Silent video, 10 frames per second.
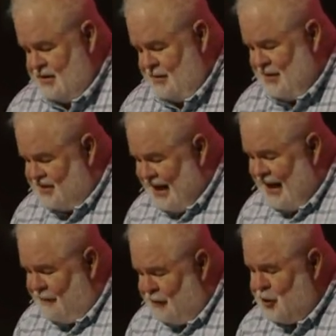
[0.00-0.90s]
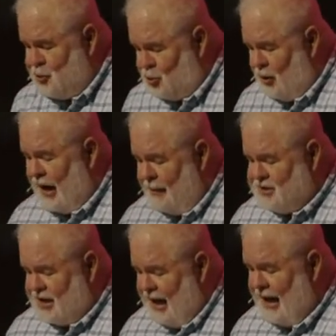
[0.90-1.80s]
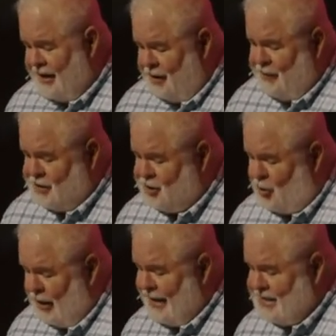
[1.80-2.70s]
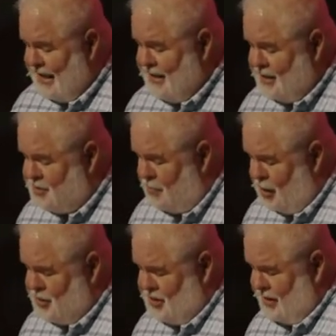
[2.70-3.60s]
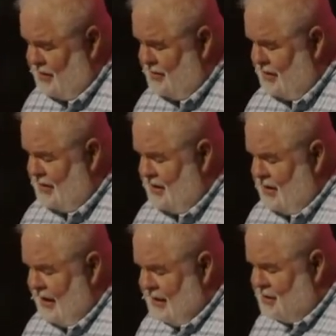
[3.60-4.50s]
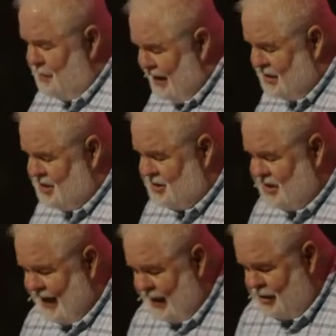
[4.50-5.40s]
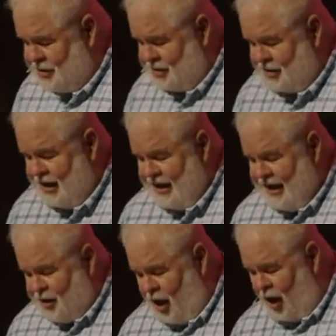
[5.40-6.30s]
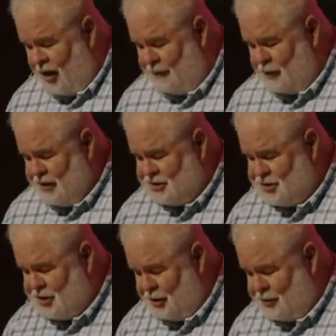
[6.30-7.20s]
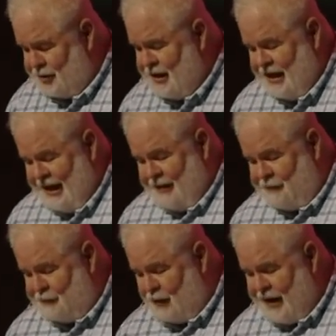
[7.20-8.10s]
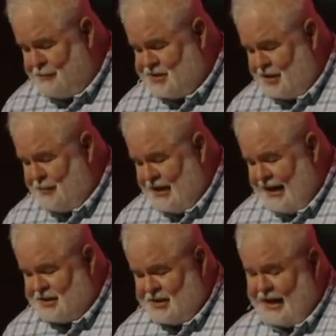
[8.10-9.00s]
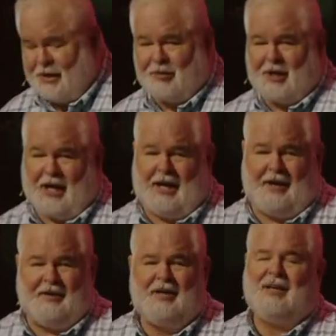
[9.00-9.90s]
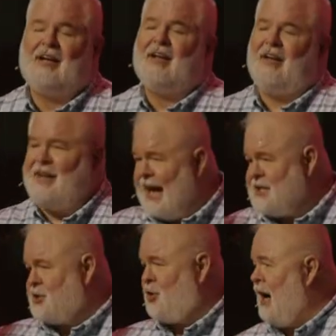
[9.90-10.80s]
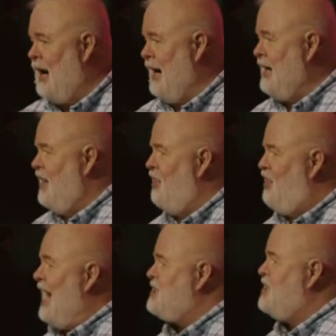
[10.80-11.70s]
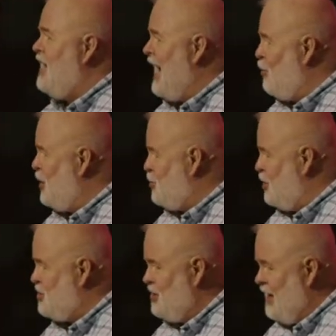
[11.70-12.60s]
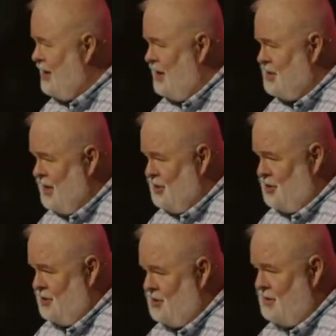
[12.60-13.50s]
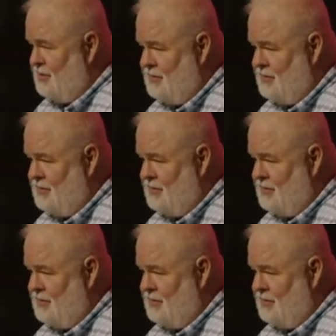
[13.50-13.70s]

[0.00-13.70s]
But that view robs God of his grace and his mercy. It demeans his character and heart for his children and frames him as an angry God. Nice try. That's not what Christianity teaches.